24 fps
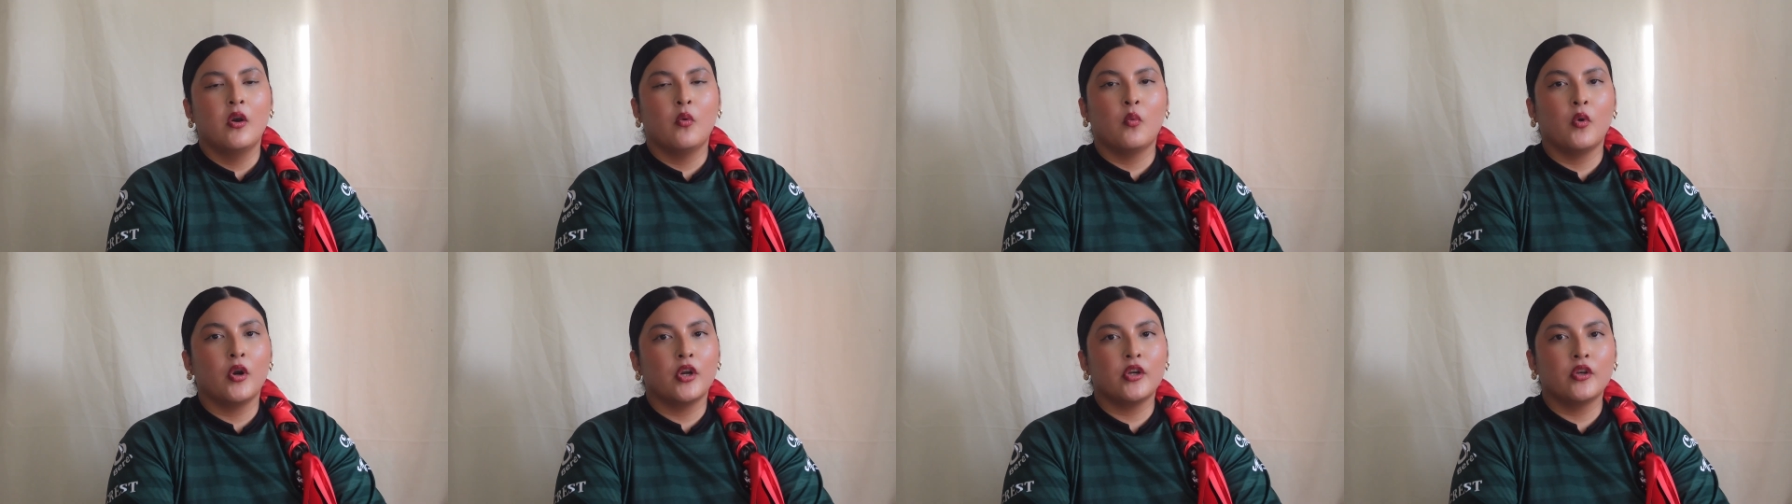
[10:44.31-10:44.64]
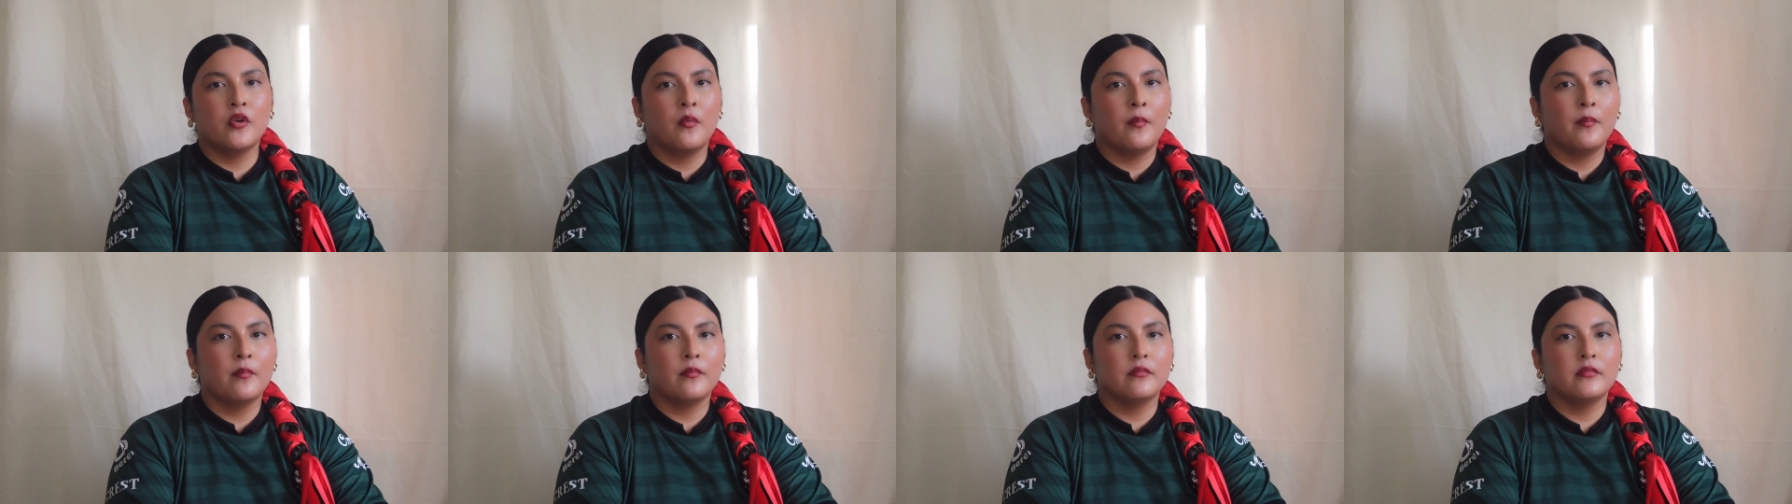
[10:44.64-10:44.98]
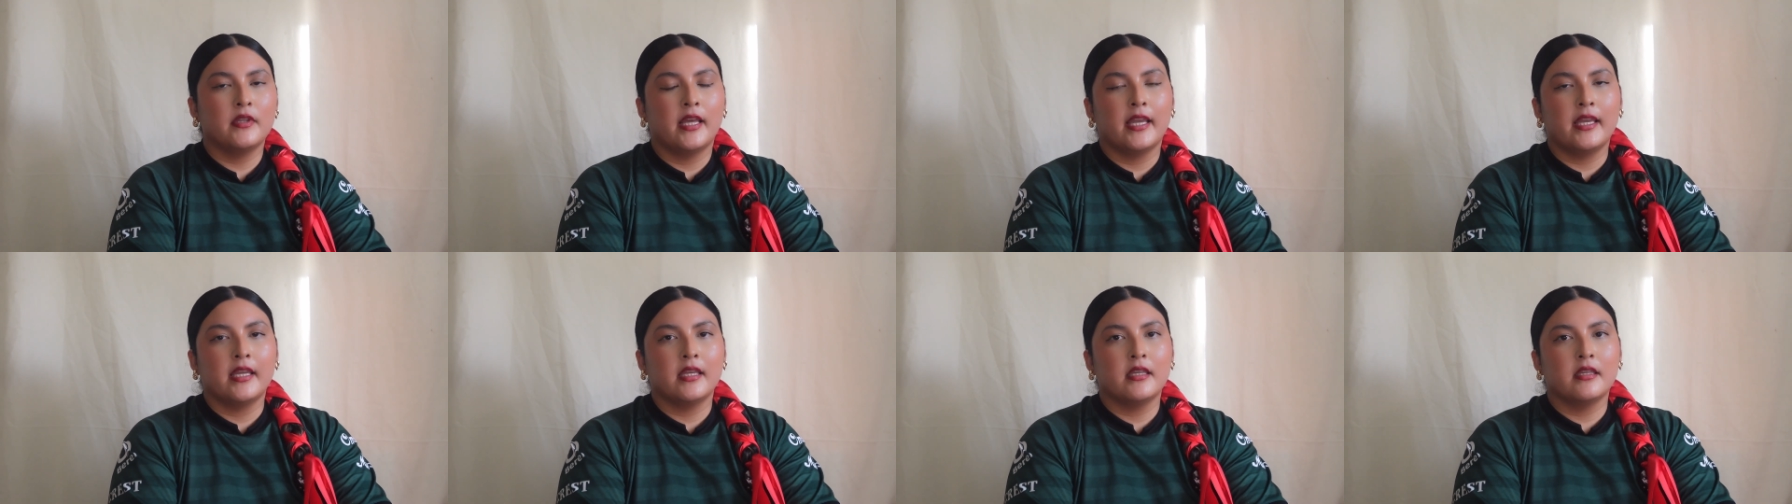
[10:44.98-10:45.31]
working on
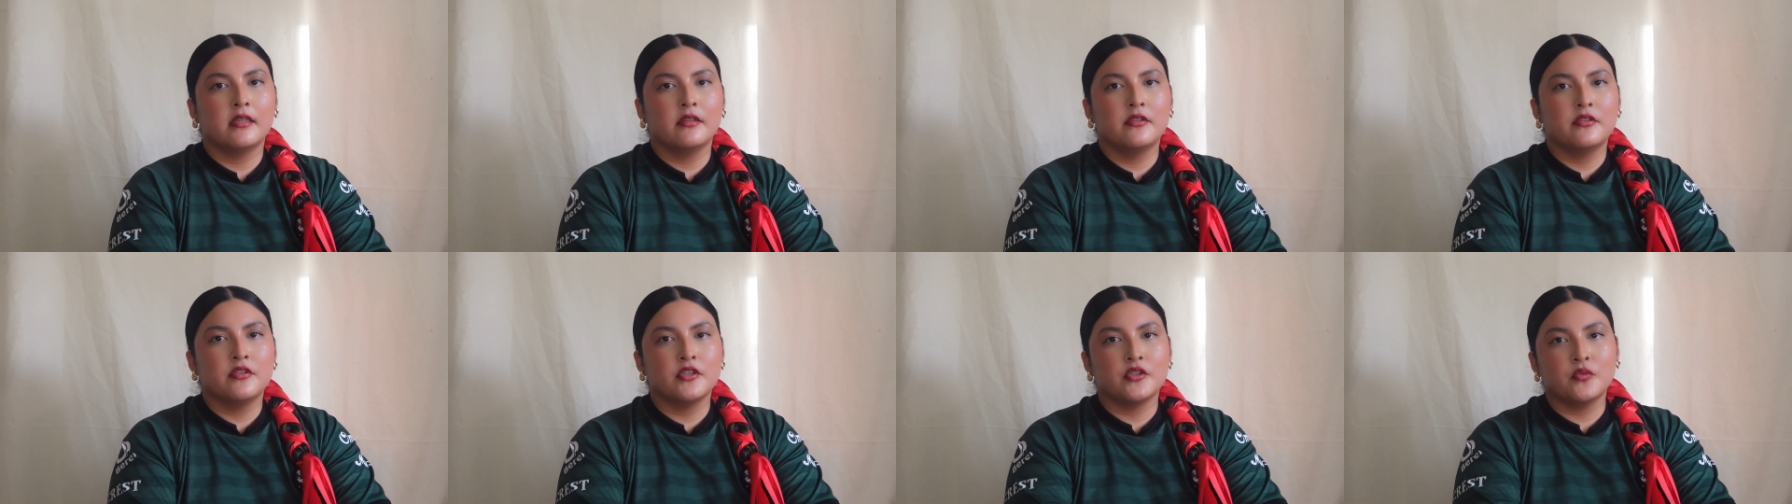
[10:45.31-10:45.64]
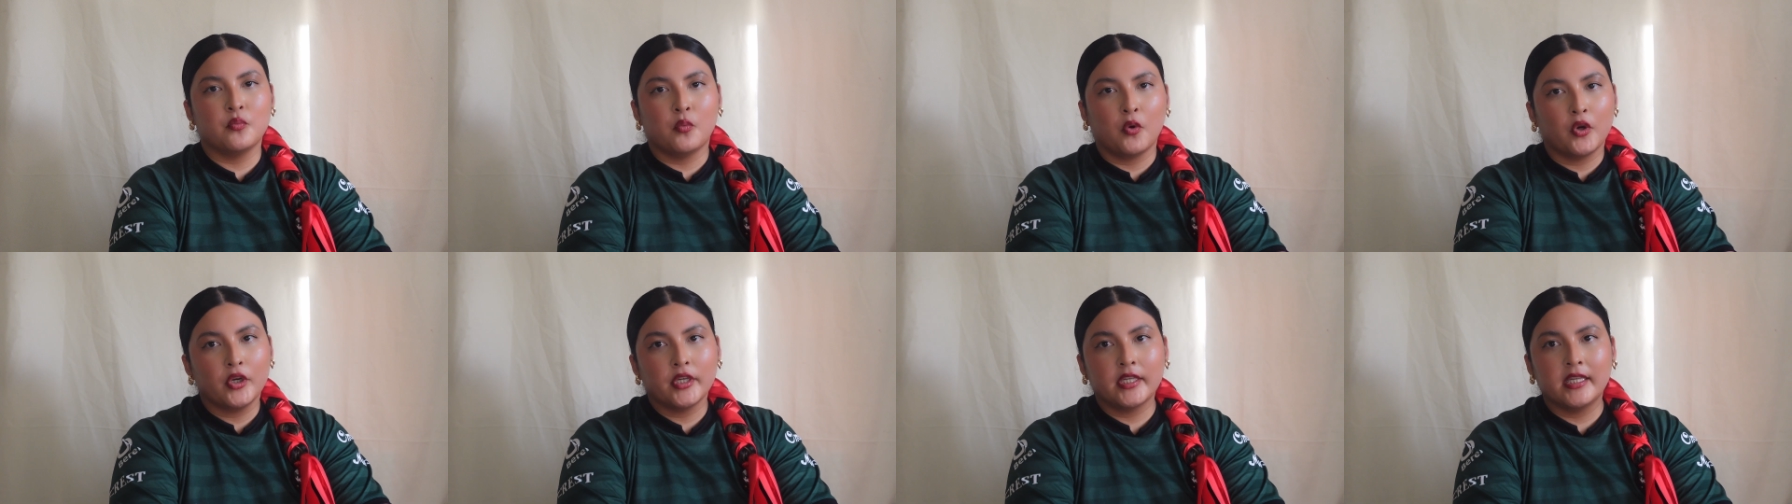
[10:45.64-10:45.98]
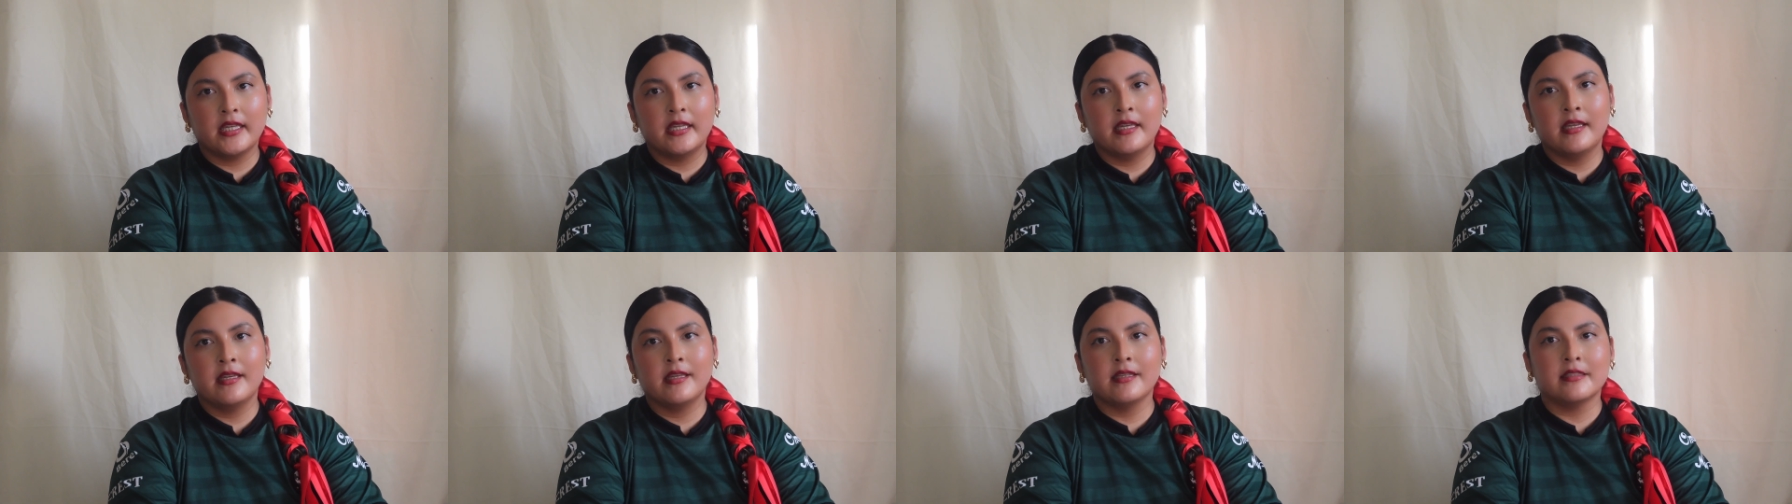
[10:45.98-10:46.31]
like just
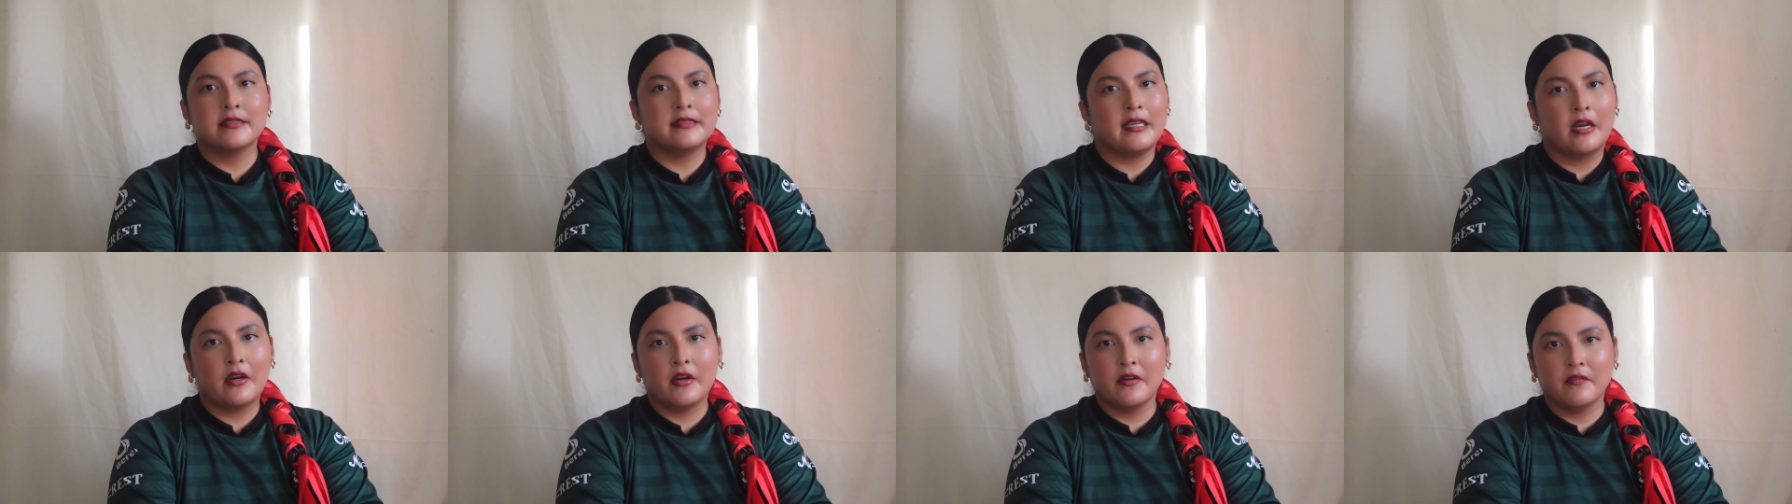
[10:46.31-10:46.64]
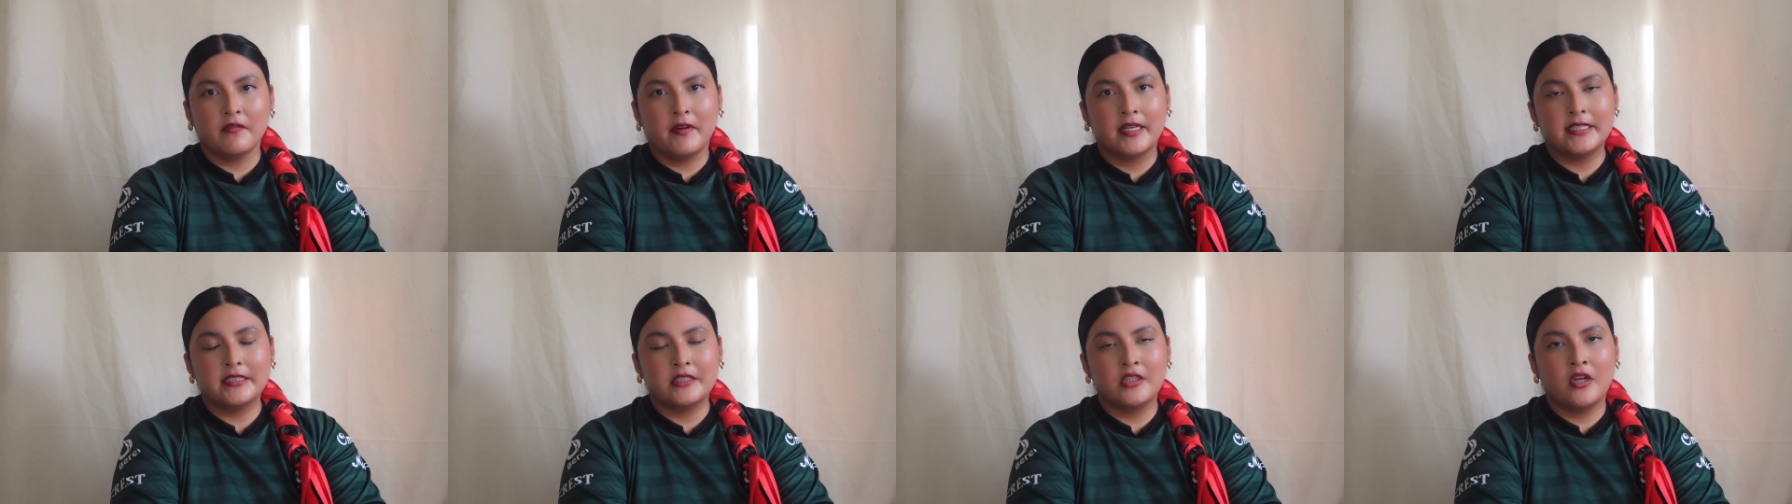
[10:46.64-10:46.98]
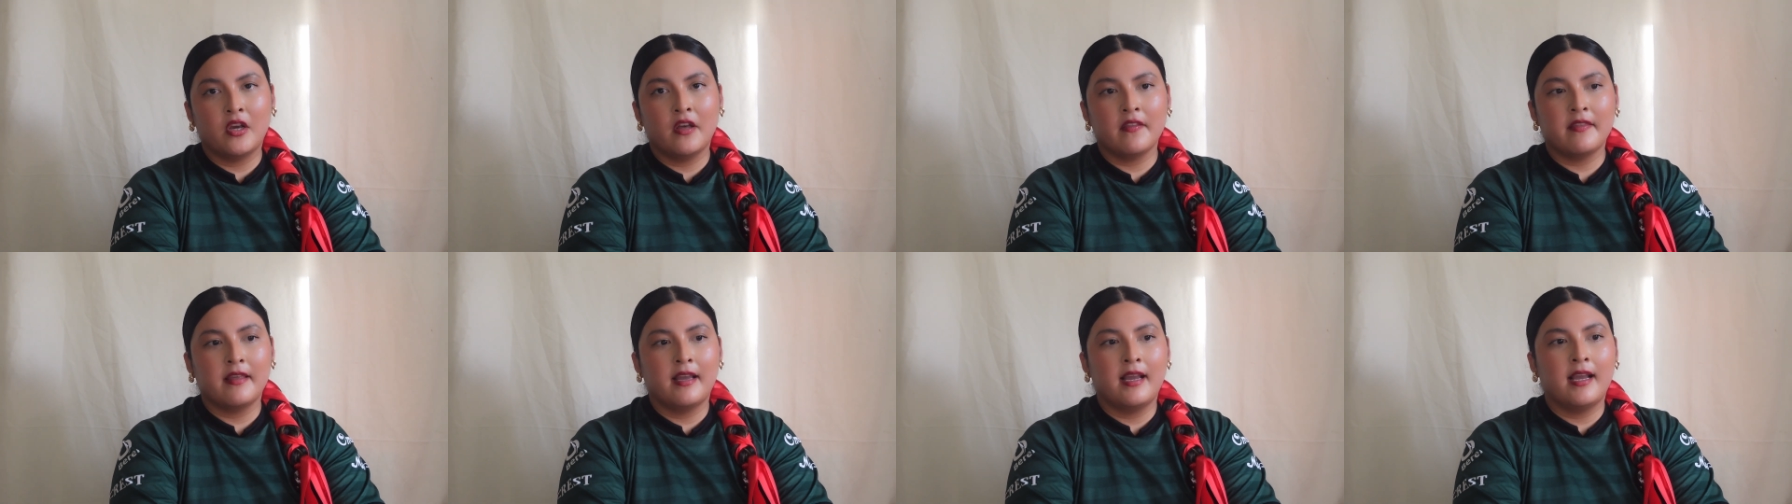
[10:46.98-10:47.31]
working and sacrifice and
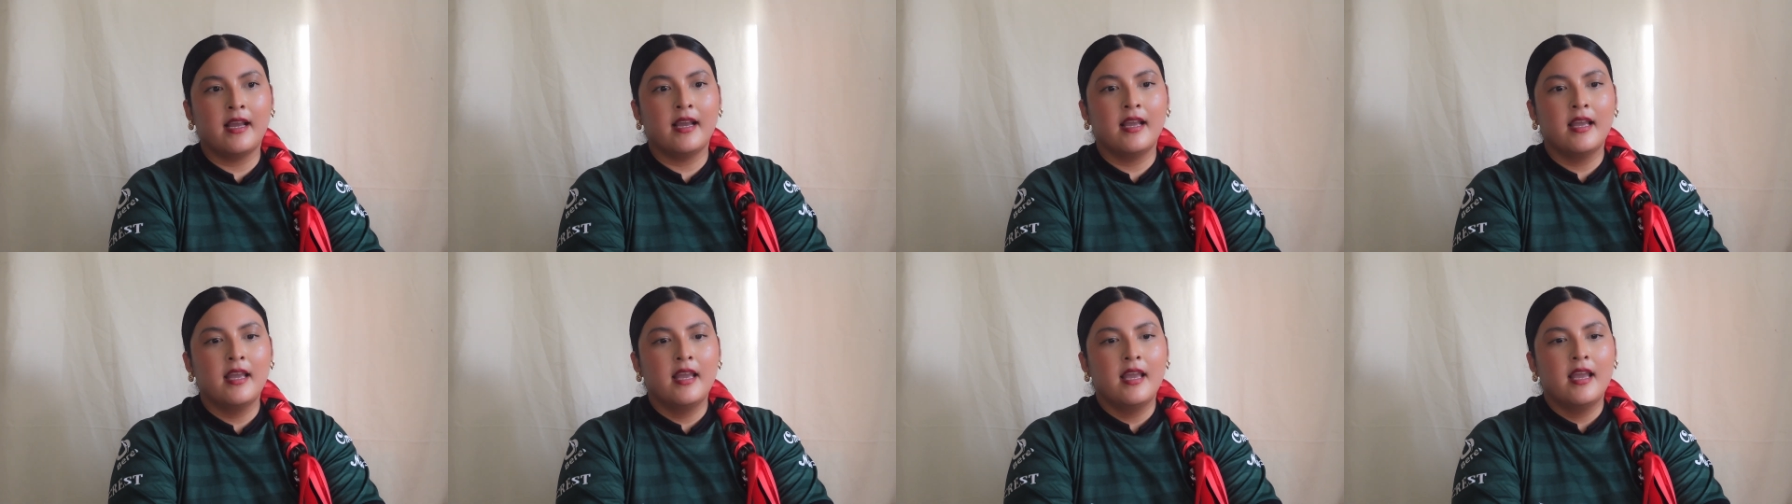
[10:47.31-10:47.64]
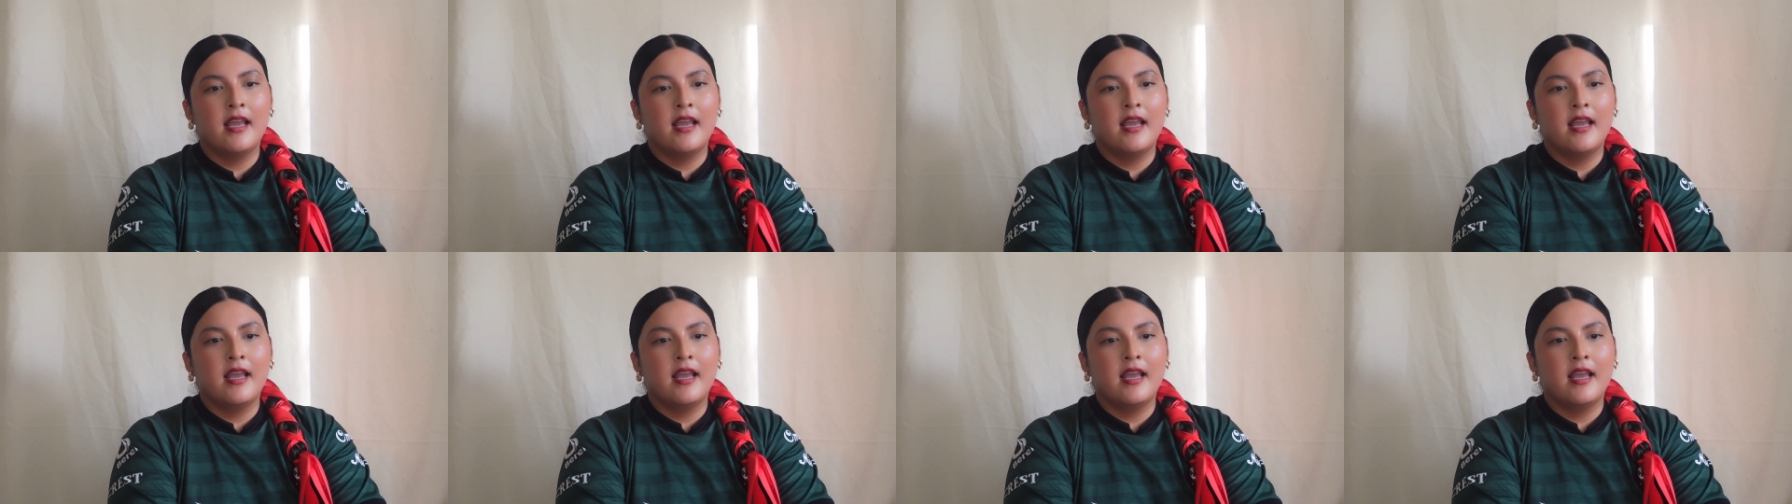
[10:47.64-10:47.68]
all that.